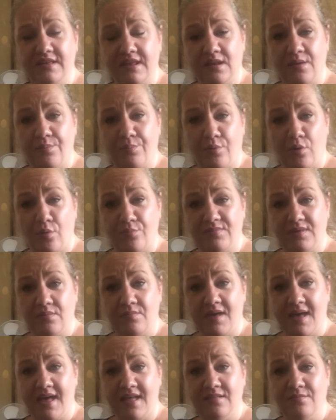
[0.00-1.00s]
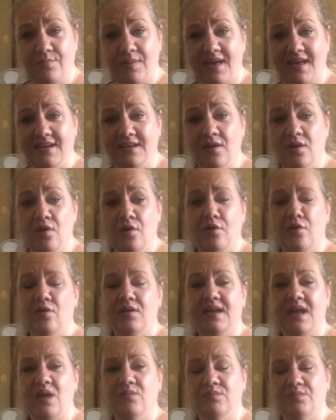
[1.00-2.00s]
and I popped in my handbag or
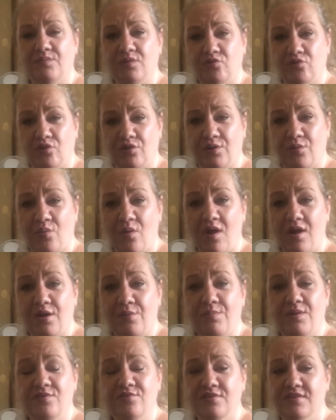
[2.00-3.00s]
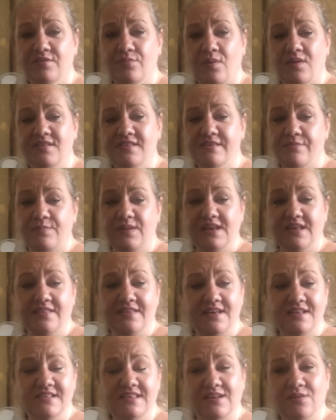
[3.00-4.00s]
kept in my drawer at work, but just one spray of
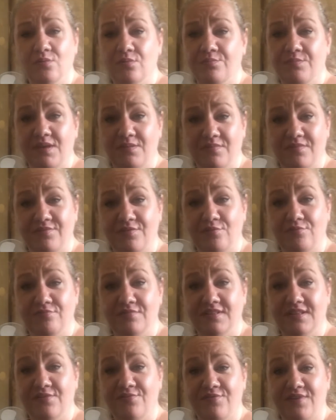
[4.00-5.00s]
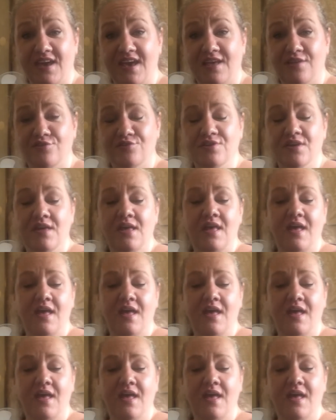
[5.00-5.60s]
this and it would make me feel really fresh.